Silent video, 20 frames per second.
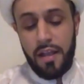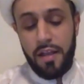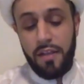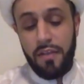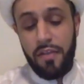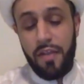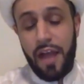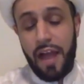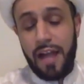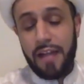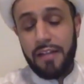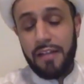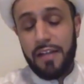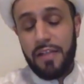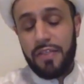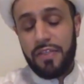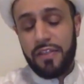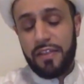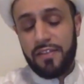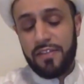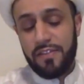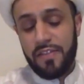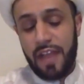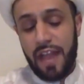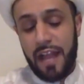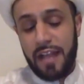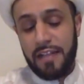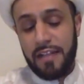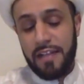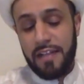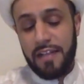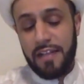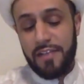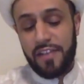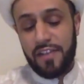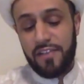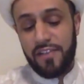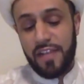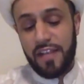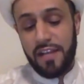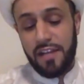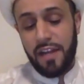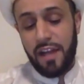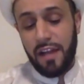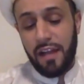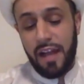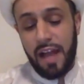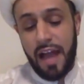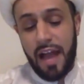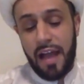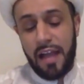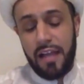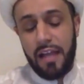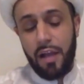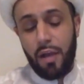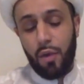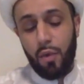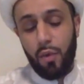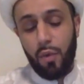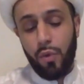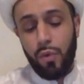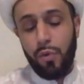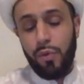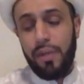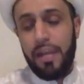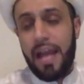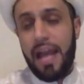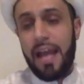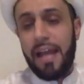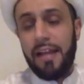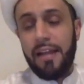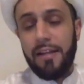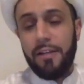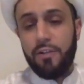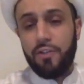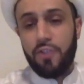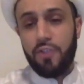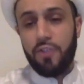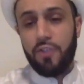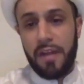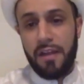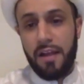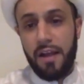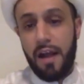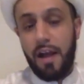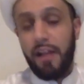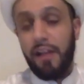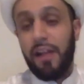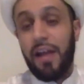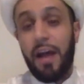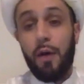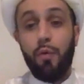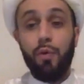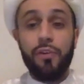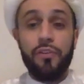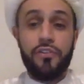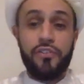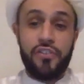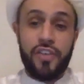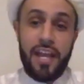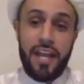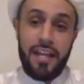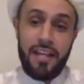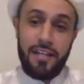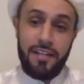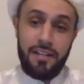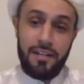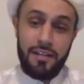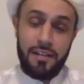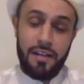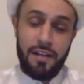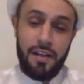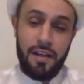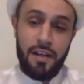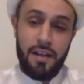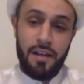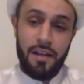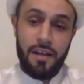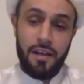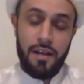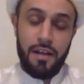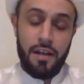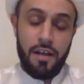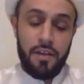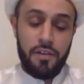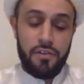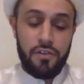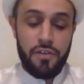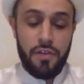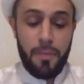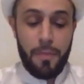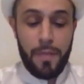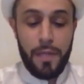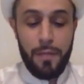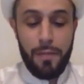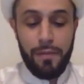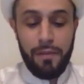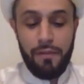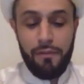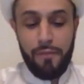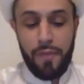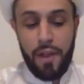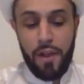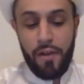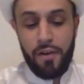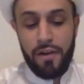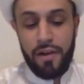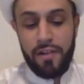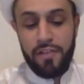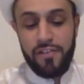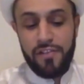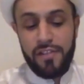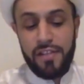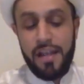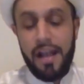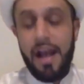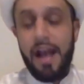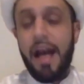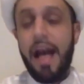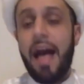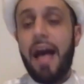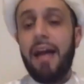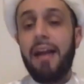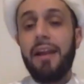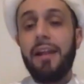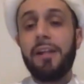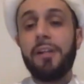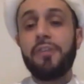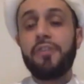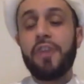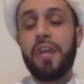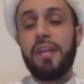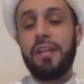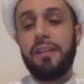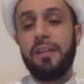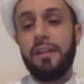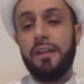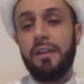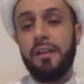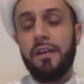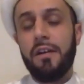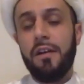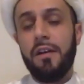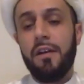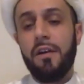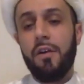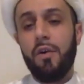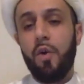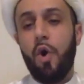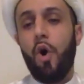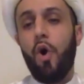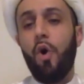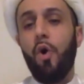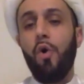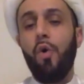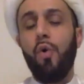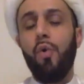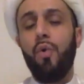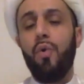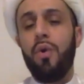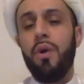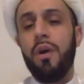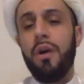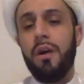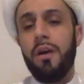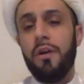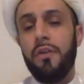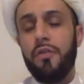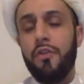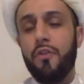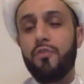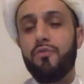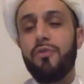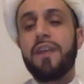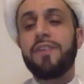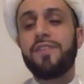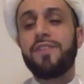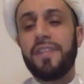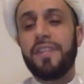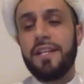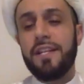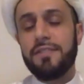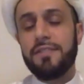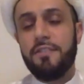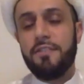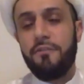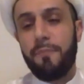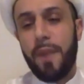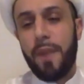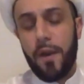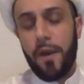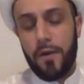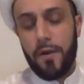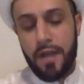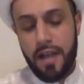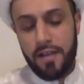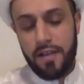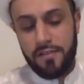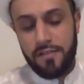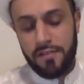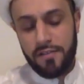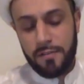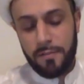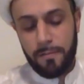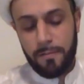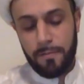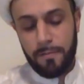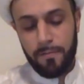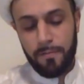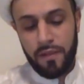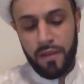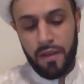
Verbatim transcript: in the hadith the hadith says inna allah yaqulu li ahli al-jannah allah will say to the people of paradise ya ahl al-jannah oh the residents of paradise